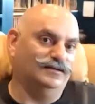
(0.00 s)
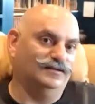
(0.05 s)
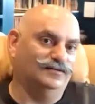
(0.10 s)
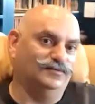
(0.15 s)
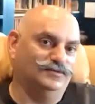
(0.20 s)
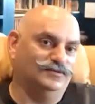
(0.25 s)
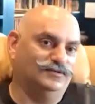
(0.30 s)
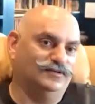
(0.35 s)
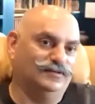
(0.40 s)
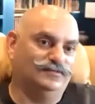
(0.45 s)
It
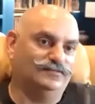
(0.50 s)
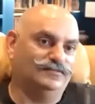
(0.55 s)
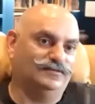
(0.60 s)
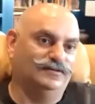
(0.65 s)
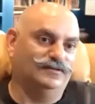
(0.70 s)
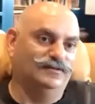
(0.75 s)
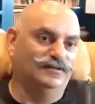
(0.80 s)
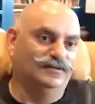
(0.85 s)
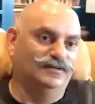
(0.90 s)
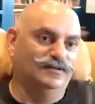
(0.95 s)
was
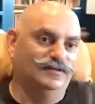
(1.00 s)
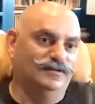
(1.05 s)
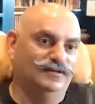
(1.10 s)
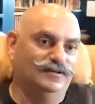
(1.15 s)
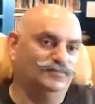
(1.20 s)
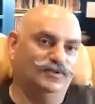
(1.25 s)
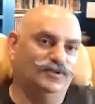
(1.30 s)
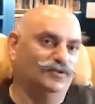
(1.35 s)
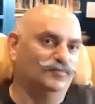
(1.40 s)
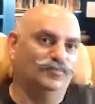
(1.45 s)
just
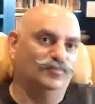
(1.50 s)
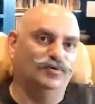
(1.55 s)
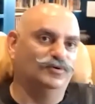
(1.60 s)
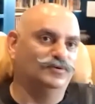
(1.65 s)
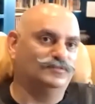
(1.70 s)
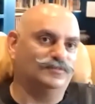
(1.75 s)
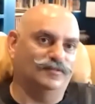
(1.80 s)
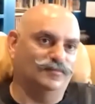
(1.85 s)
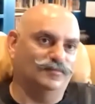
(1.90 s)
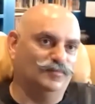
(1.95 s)
the
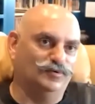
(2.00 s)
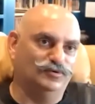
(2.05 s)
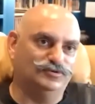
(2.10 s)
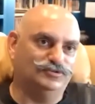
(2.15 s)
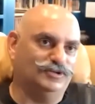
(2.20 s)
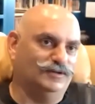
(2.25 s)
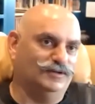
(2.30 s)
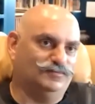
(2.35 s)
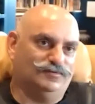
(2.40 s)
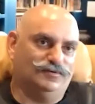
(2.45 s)
blue
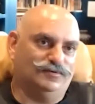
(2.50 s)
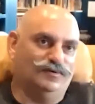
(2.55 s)
chips,